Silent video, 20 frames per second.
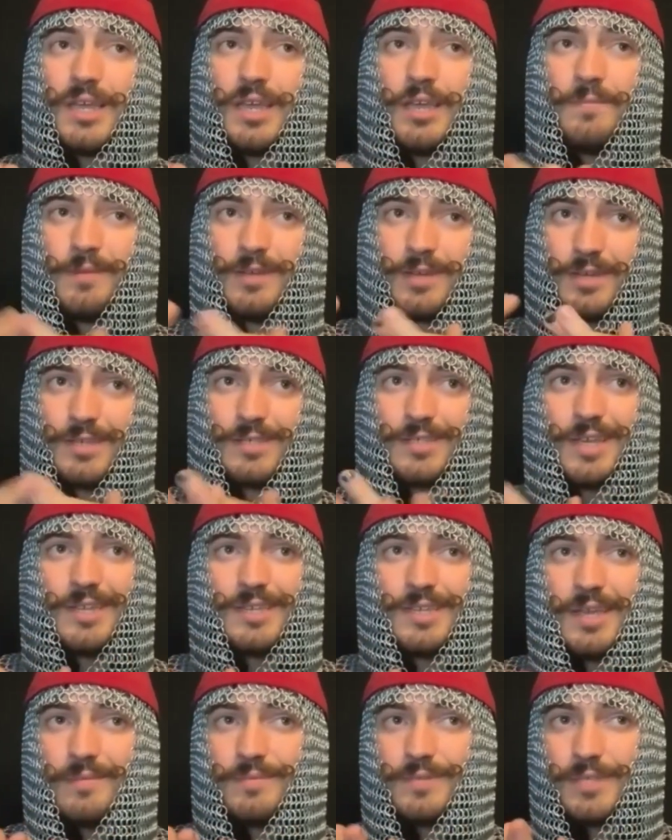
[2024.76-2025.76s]
tape and
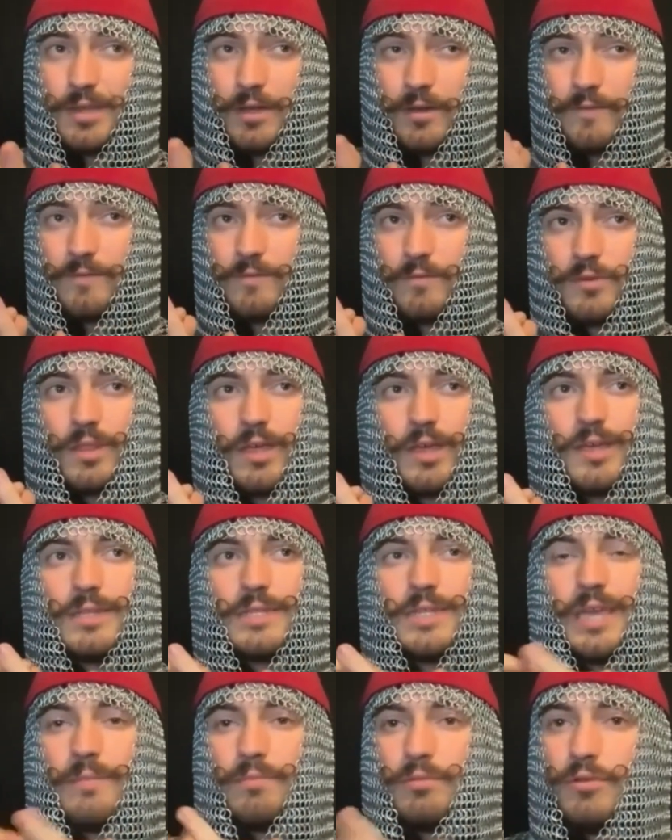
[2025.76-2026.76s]
cassette tape stuff with like
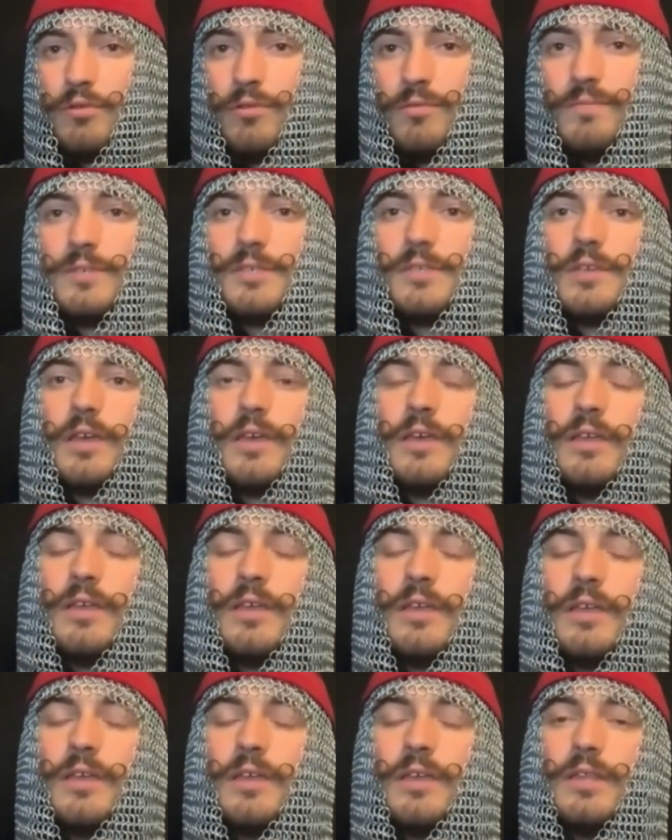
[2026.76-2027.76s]
tape loops,
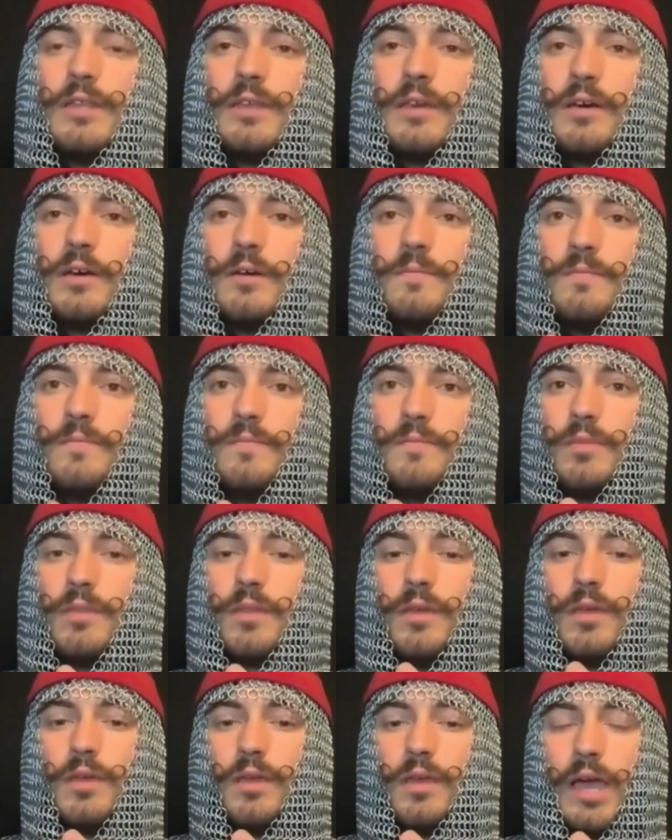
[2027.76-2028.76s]
and
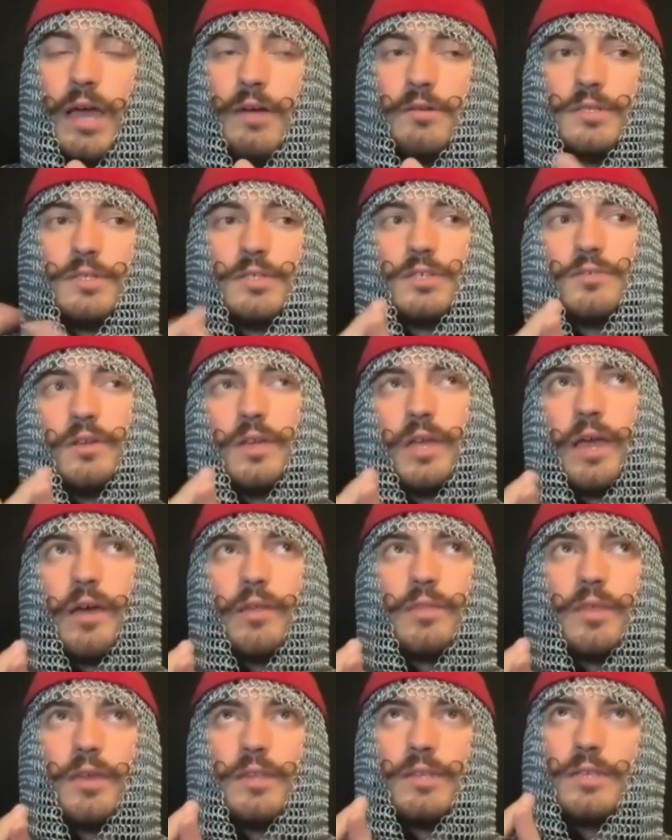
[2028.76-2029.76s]
I would string out
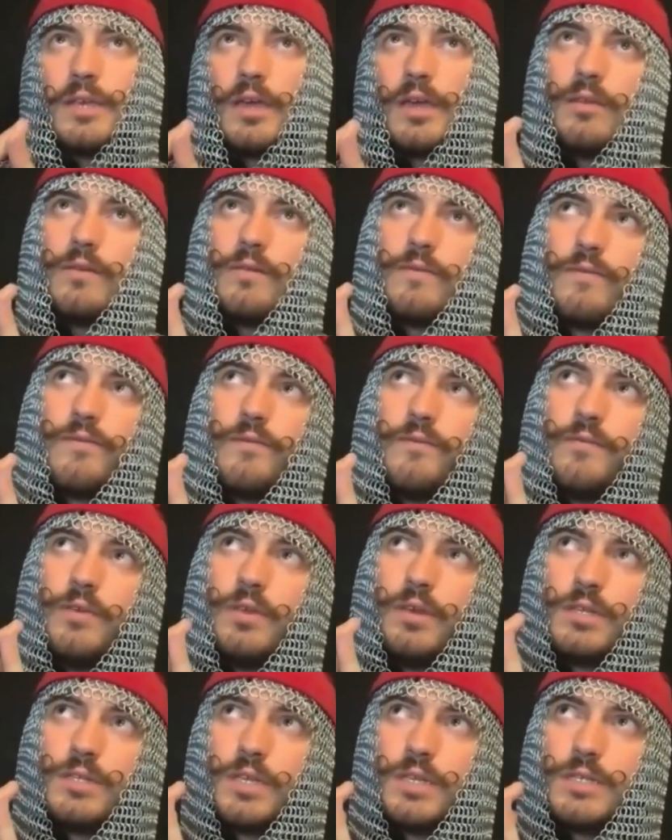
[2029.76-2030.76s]
the inside of
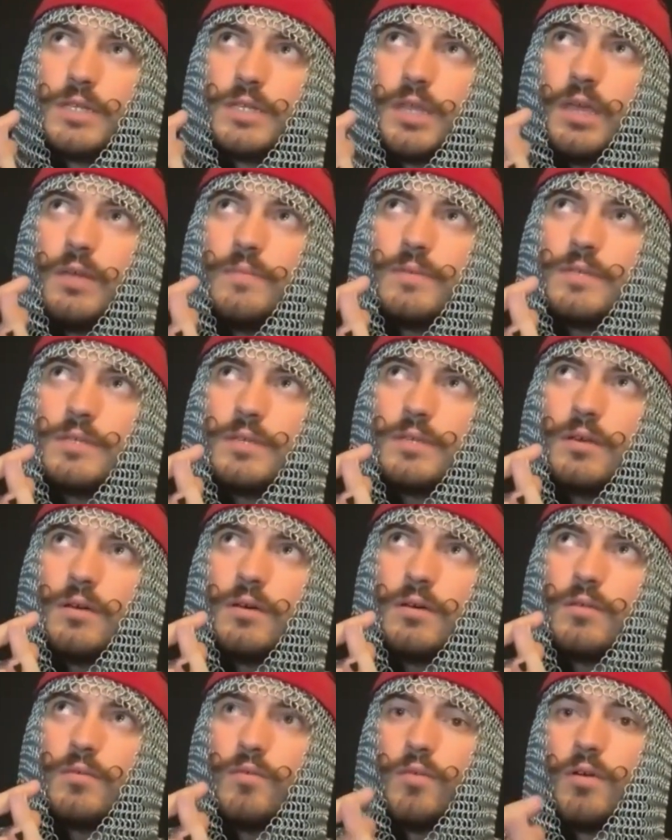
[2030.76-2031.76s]
VHS tapes
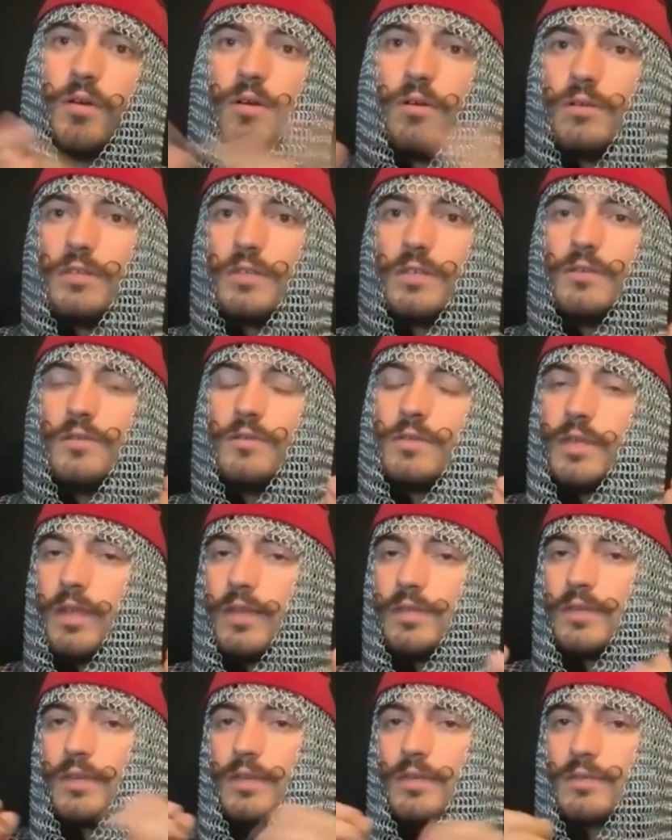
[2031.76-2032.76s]
on the walls and use that
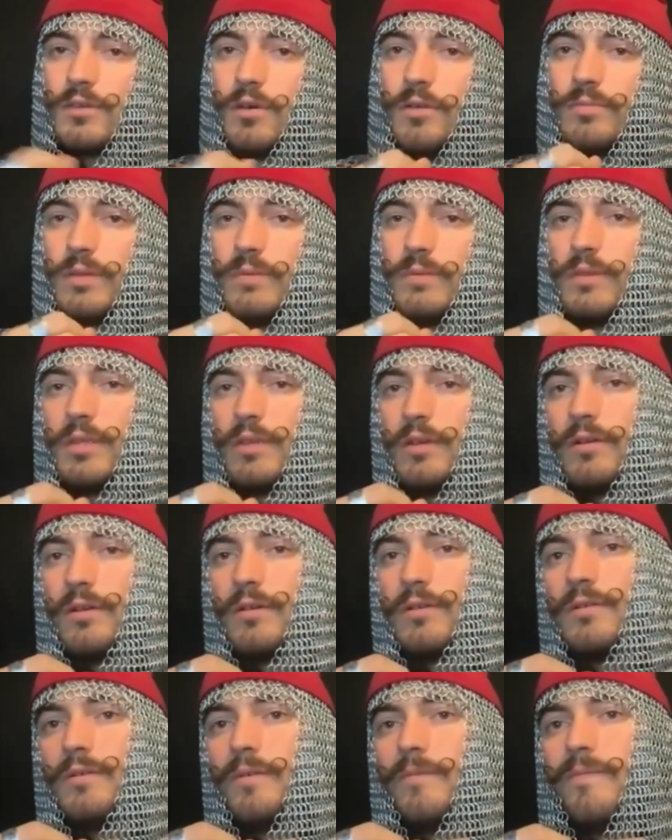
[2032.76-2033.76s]
as like a sculpting
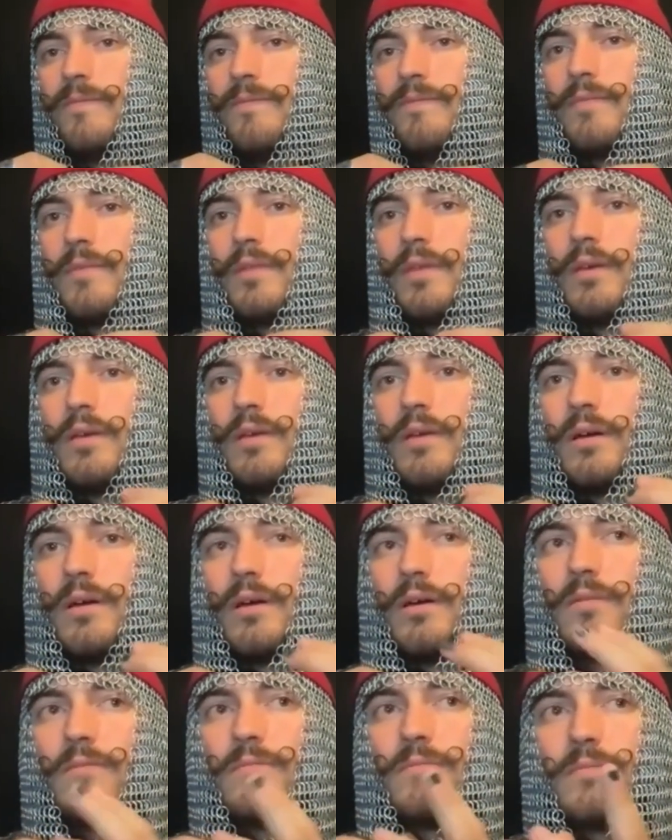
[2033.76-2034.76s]
material.
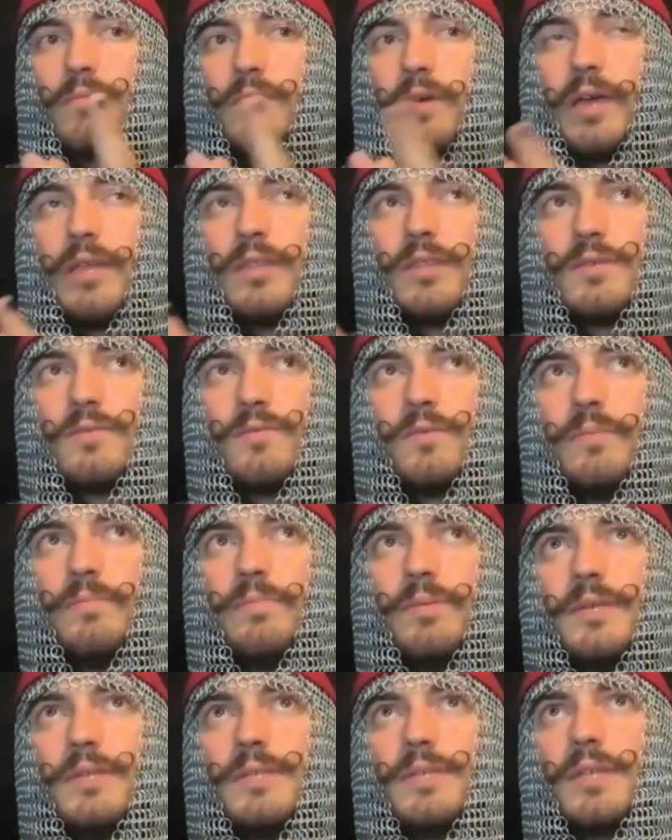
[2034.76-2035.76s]
I had this one
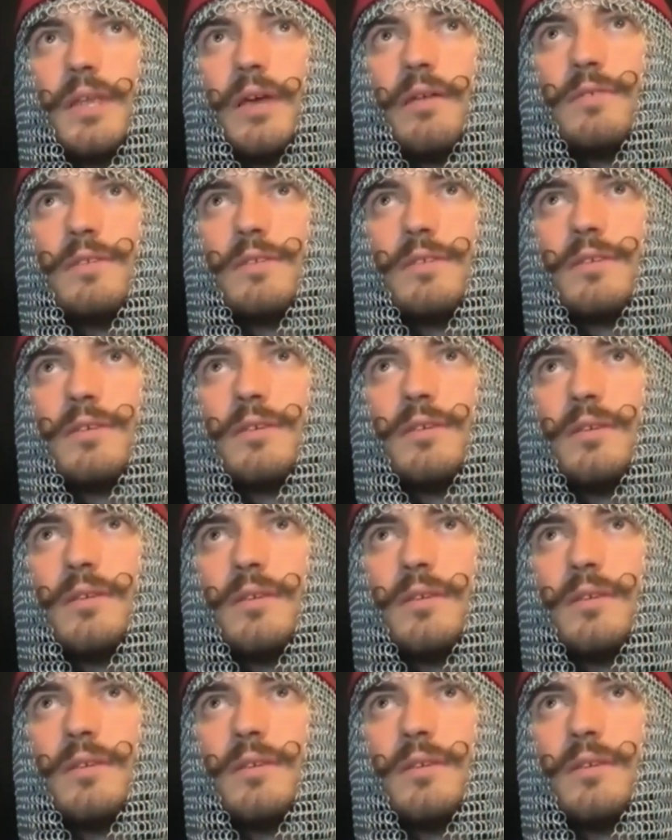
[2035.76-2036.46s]
piece that was